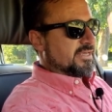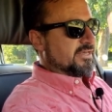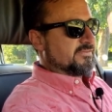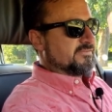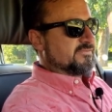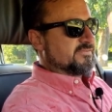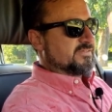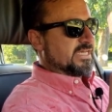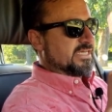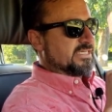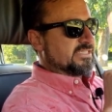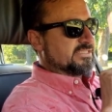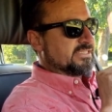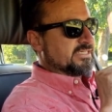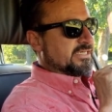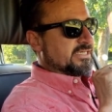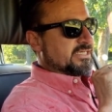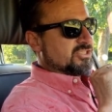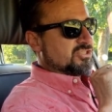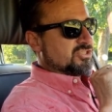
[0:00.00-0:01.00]
it says
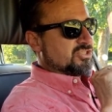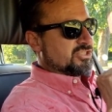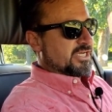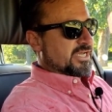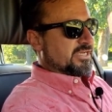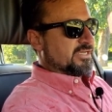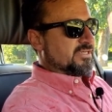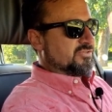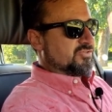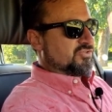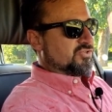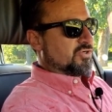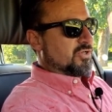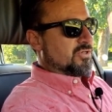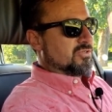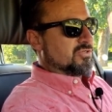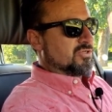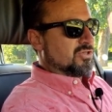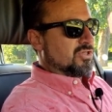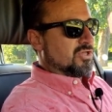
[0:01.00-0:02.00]
check
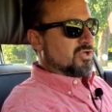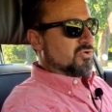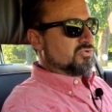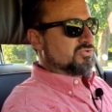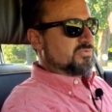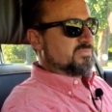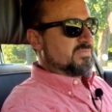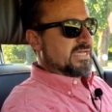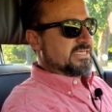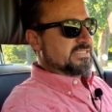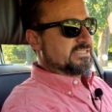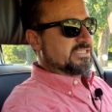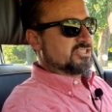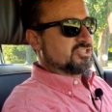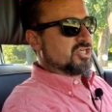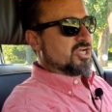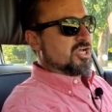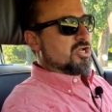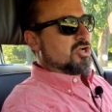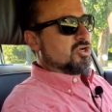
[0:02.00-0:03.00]
control close message.